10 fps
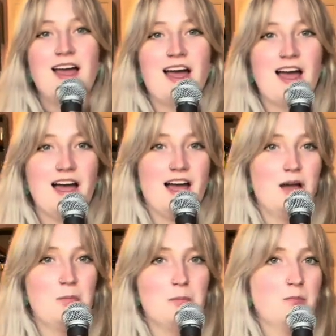
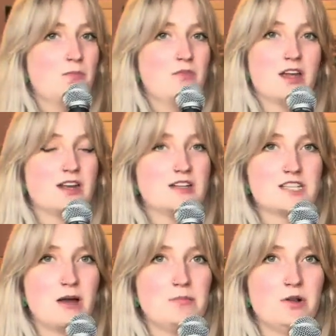Like an
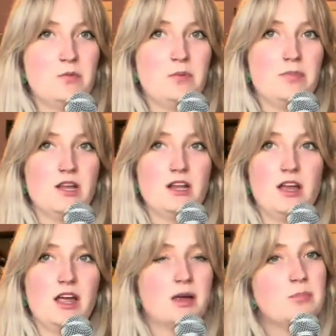example would be
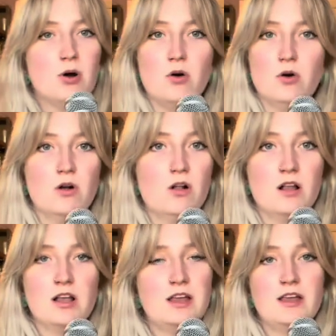like
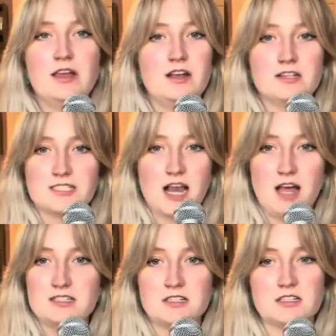pole, heels
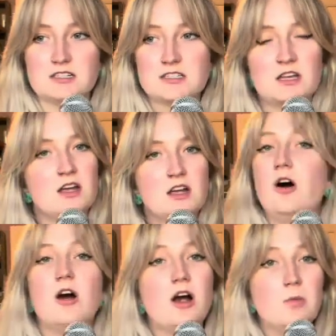classes,
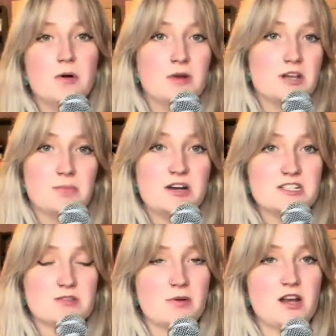or a woman
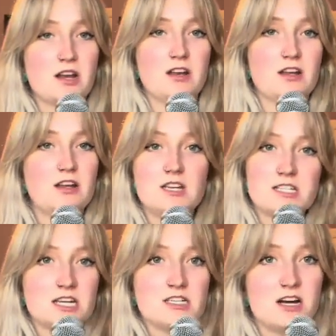participating in a
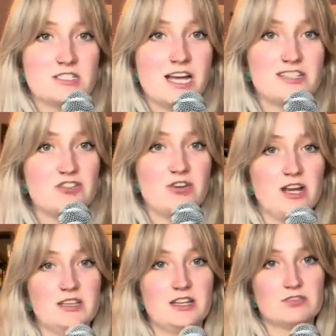TikTok dance
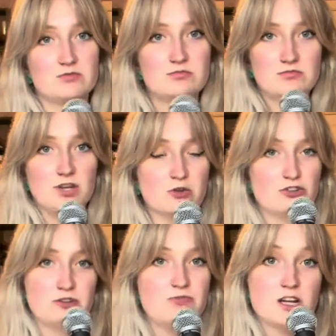trend that, you know,
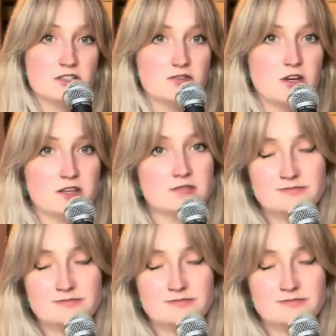she finds fun.